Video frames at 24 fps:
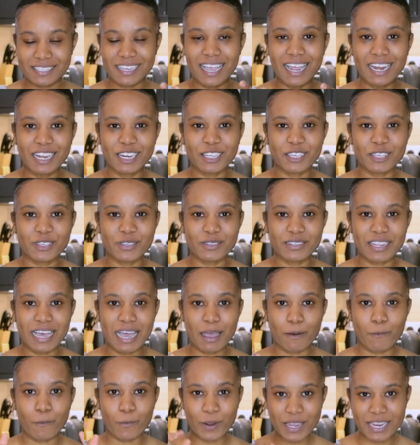telling you
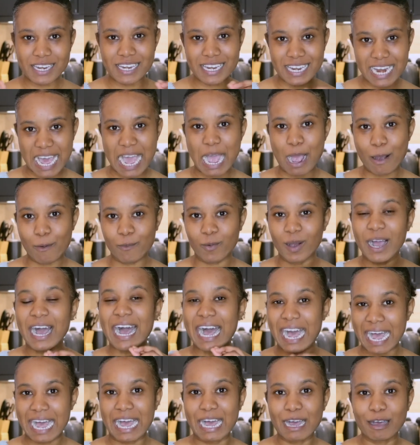that we now
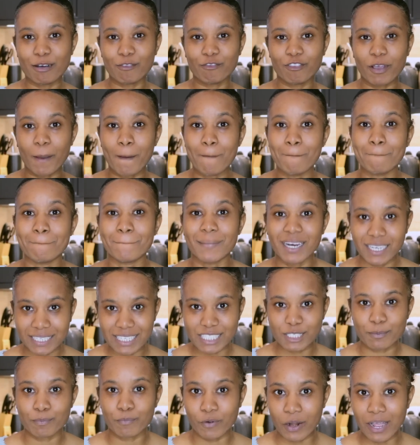have a
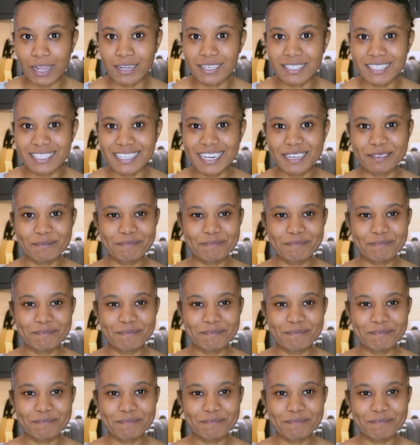modest brand.